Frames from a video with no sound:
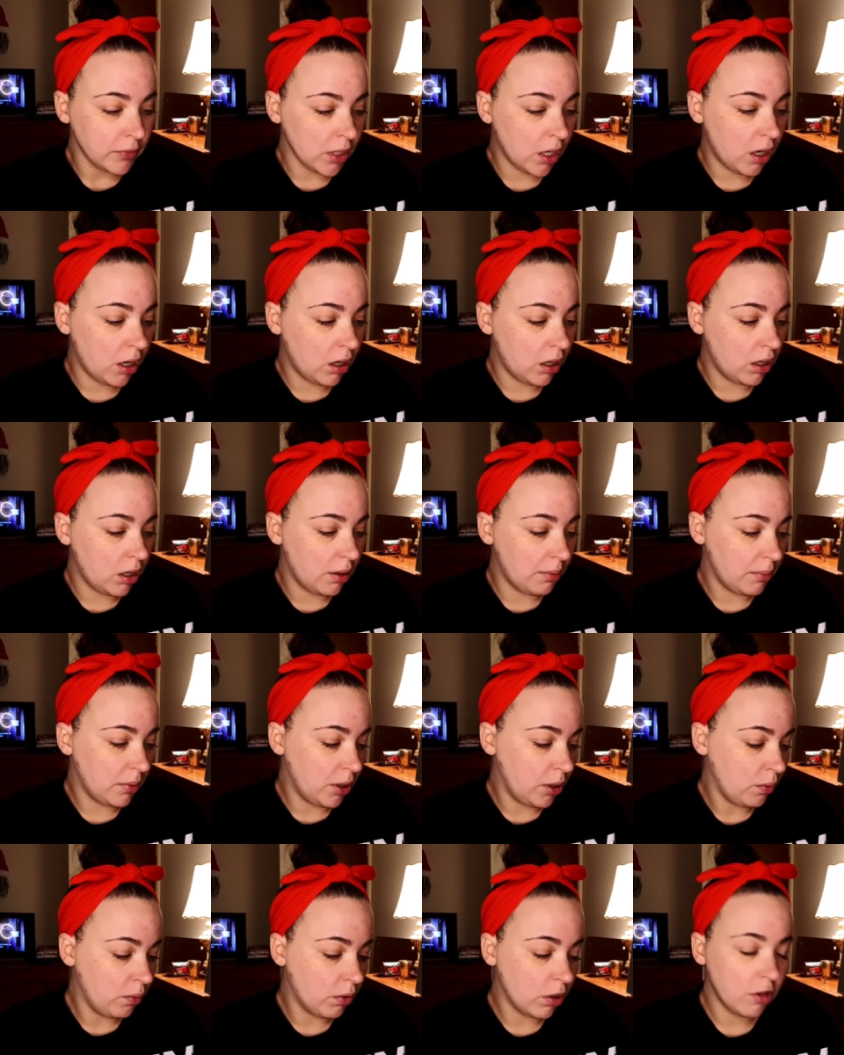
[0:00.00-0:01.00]
um,
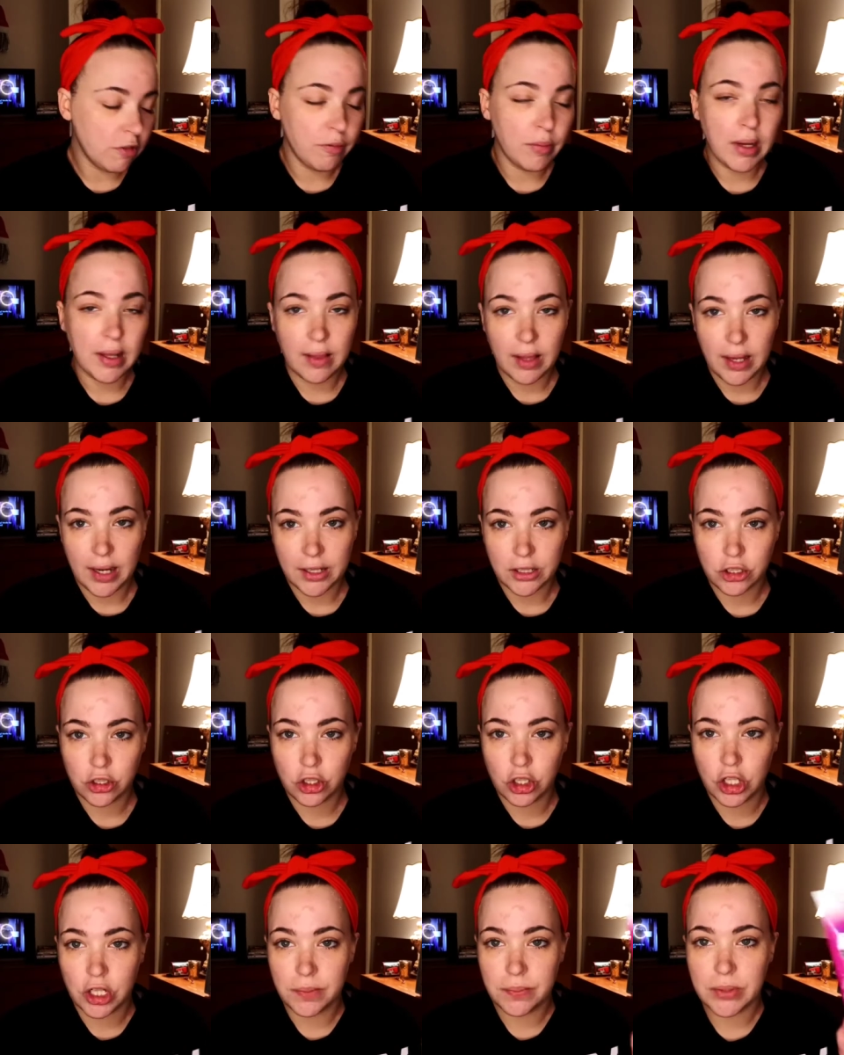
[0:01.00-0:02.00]
one of my last
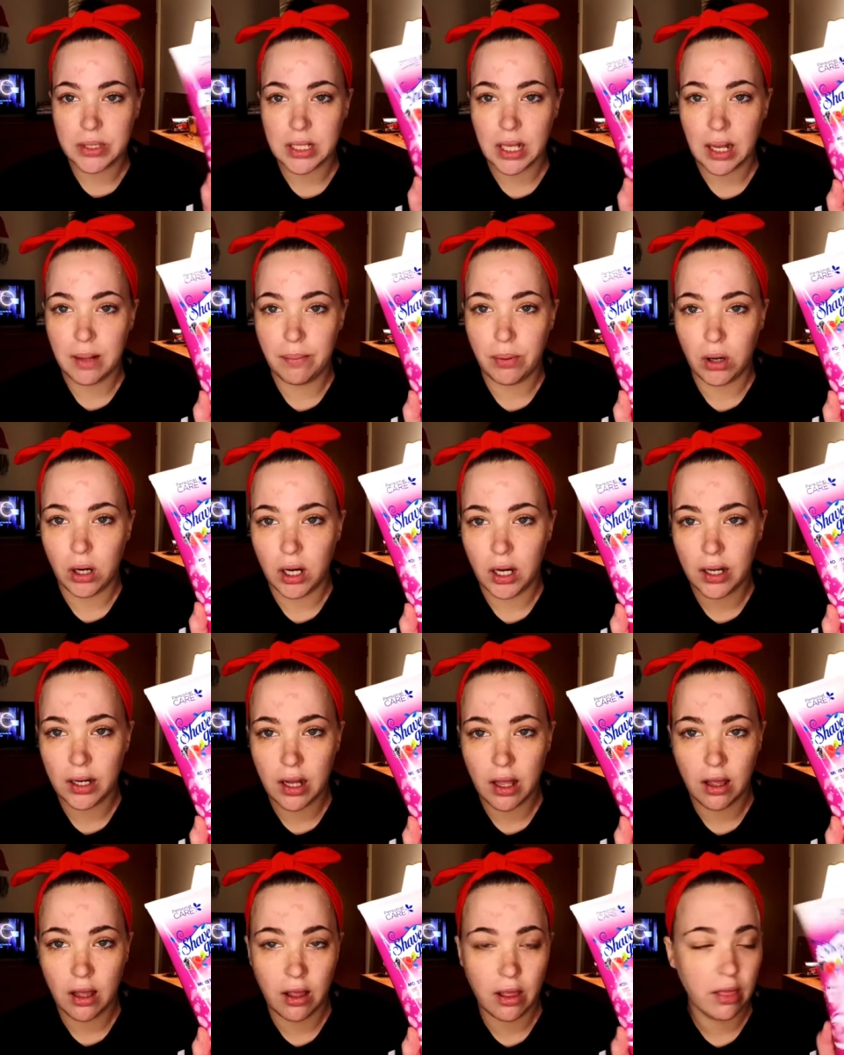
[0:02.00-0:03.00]
trips, I bought
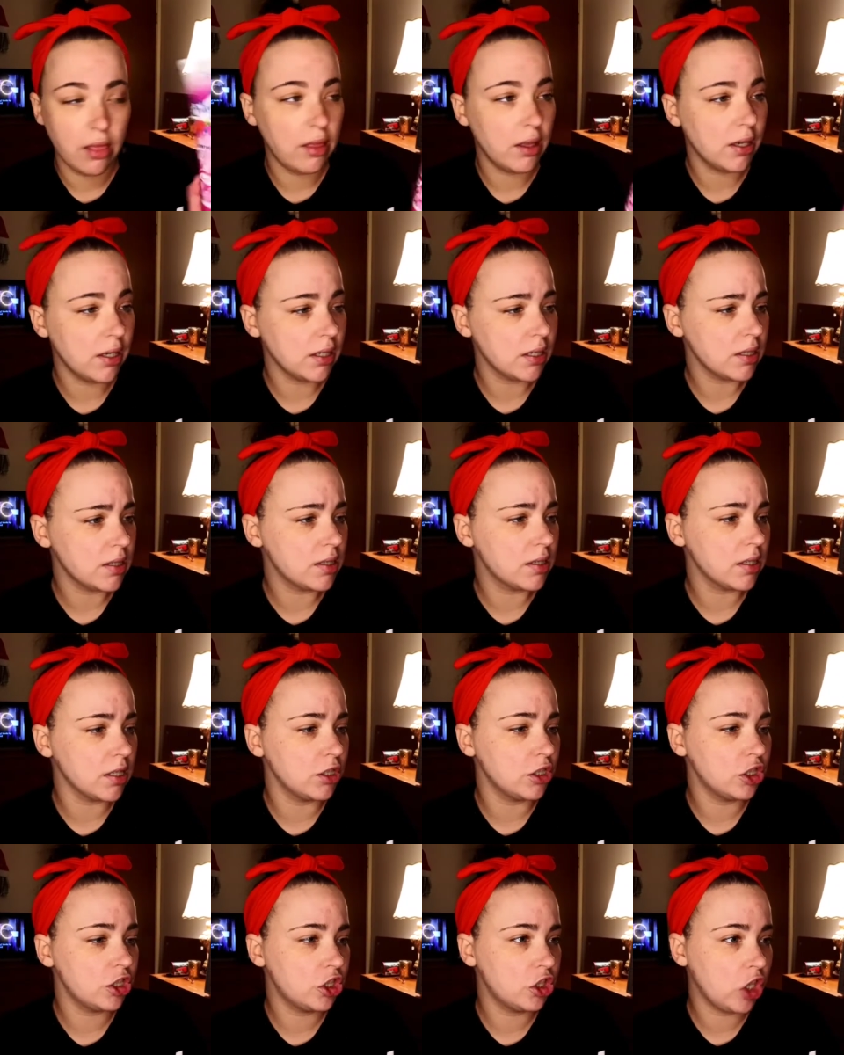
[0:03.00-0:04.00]
this
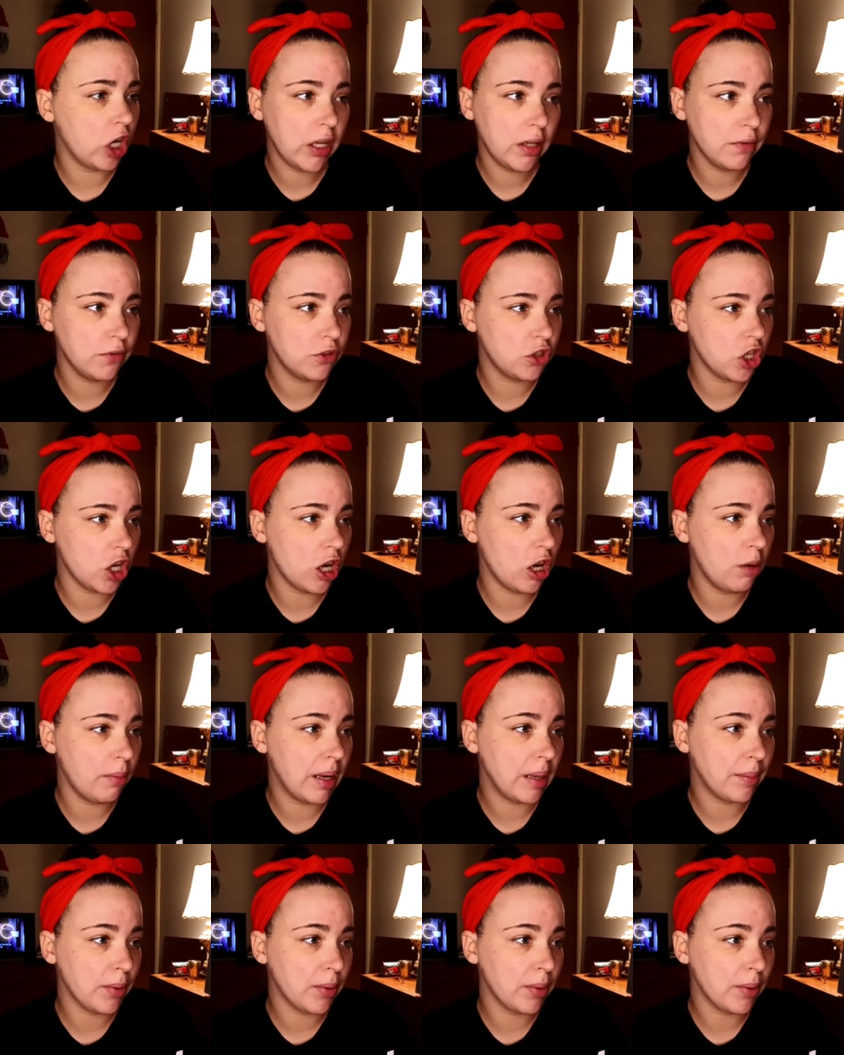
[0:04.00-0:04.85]
Shave Gel by